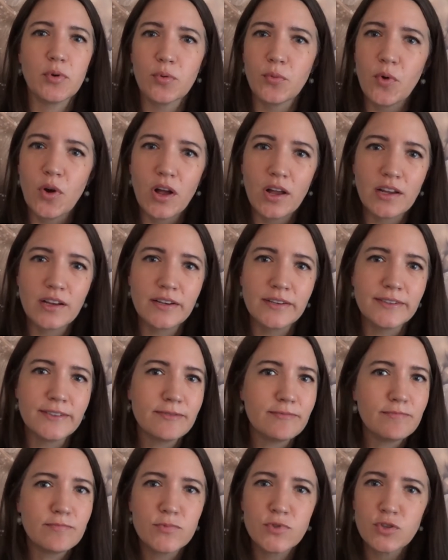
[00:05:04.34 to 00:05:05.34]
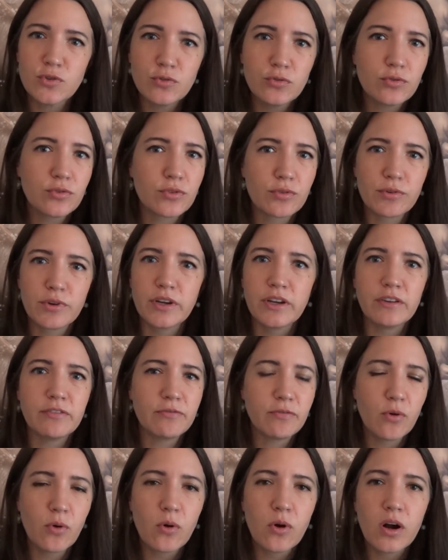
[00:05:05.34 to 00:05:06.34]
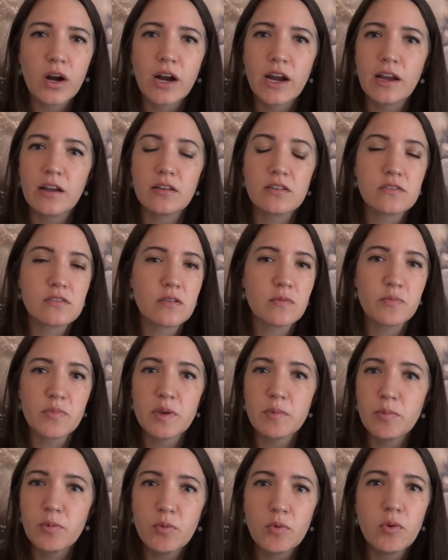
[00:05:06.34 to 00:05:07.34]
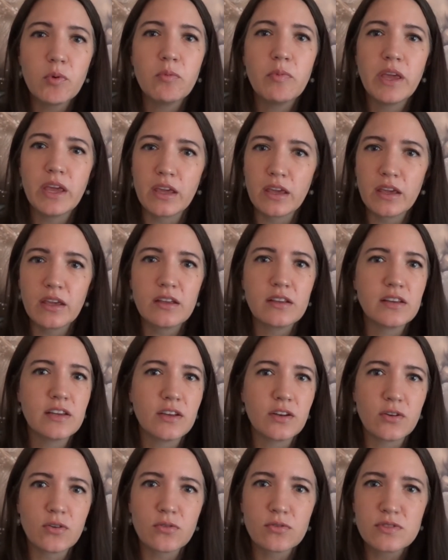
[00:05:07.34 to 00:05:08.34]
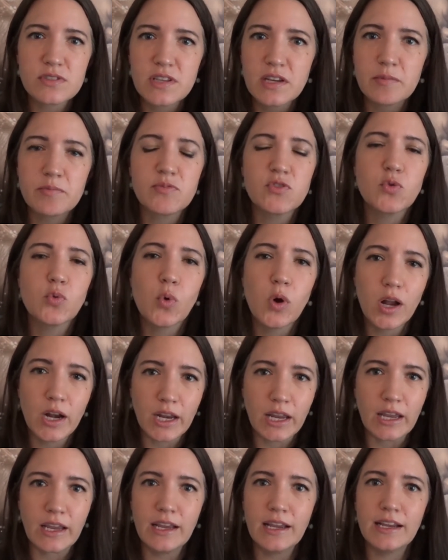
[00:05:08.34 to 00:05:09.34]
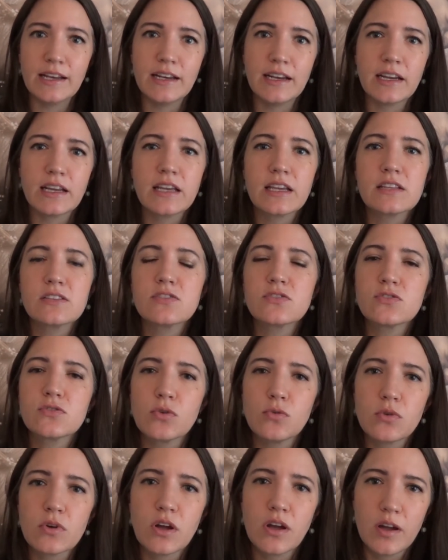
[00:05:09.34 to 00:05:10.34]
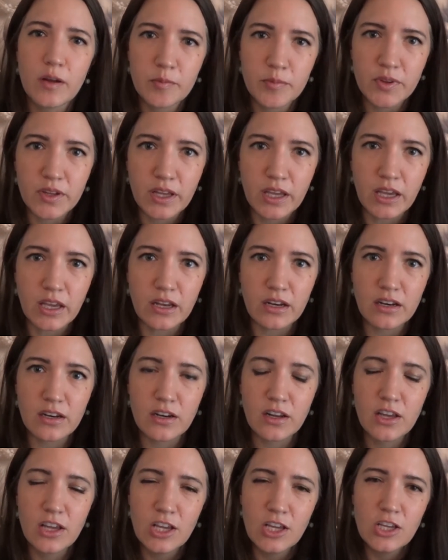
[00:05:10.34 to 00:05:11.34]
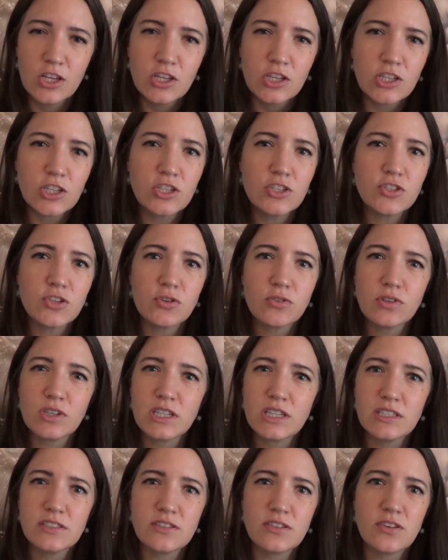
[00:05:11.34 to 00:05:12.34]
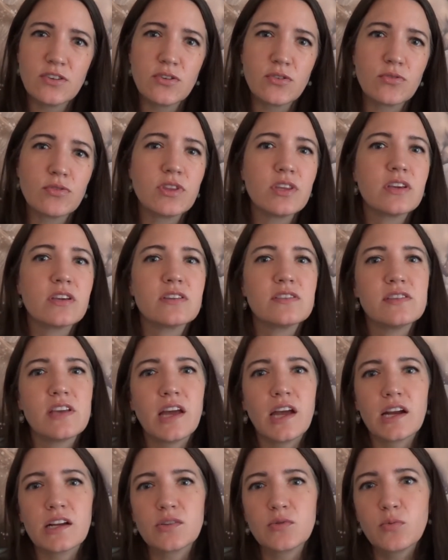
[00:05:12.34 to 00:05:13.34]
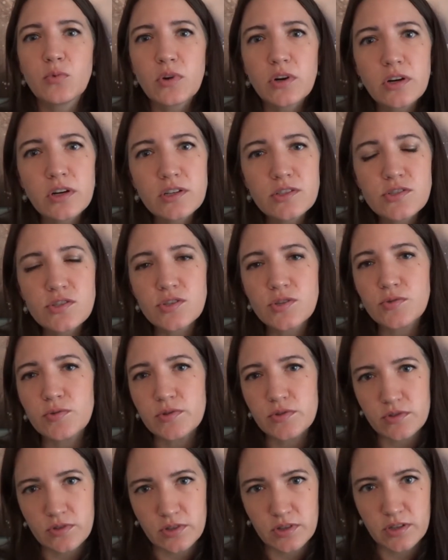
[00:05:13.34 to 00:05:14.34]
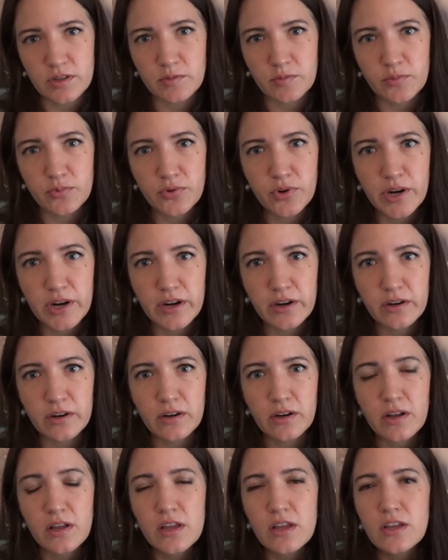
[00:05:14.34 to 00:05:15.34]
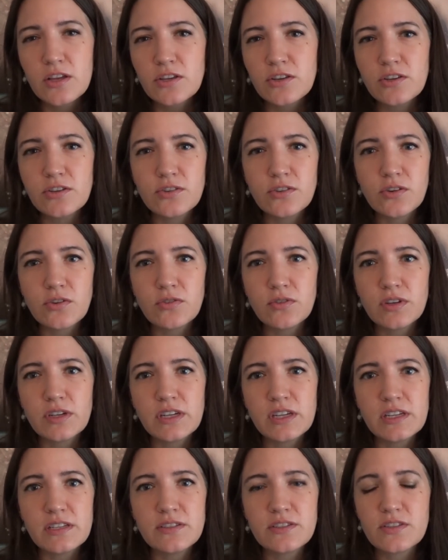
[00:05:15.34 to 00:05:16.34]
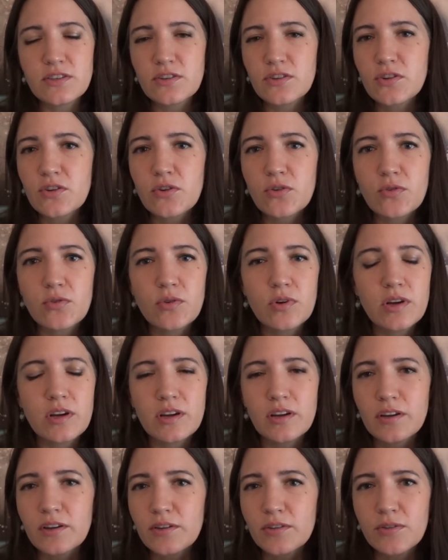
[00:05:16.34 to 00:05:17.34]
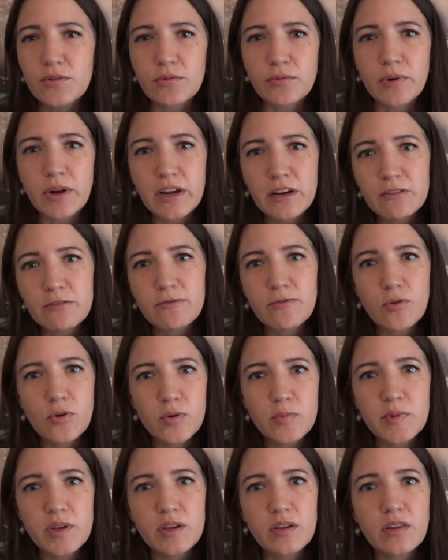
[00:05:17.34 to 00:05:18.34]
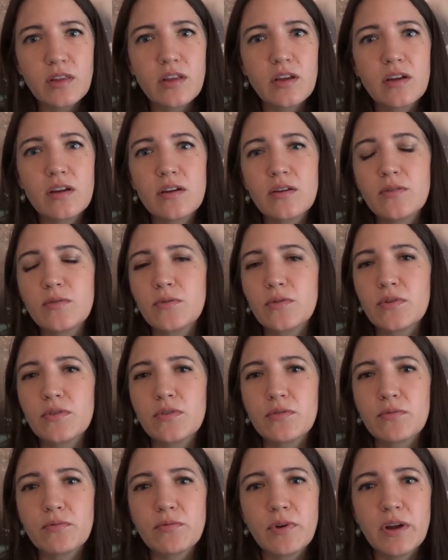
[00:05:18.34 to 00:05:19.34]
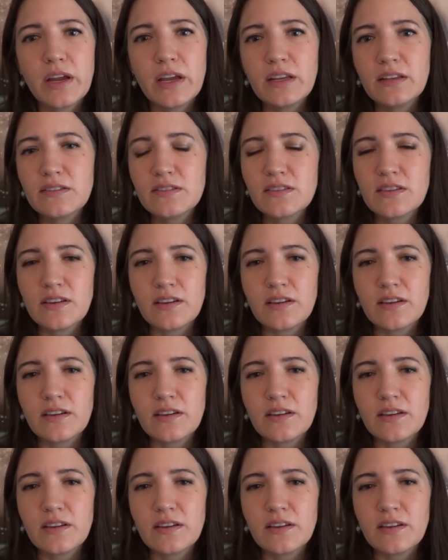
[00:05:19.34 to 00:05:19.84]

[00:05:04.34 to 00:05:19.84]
1, 2, 3, 4, and some people will make it, step 20, and it gets so complicated. You don't need to know the exact words to a certain prayer. You don't need to know the right formula or the right